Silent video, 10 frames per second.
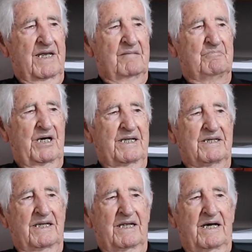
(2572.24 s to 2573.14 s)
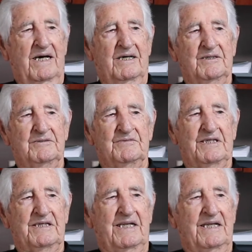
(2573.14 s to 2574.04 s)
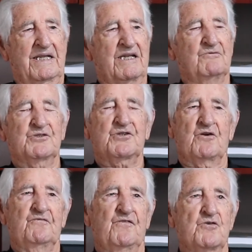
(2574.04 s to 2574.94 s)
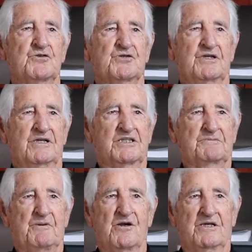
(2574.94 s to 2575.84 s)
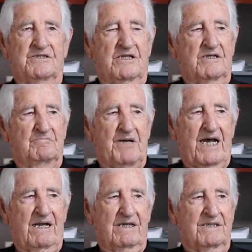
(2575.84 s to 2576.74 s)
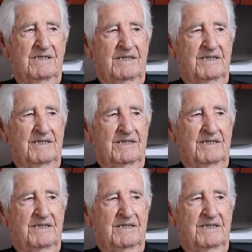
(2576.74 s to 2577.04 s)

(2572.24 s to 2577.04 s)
But and then it was their first experience in battle,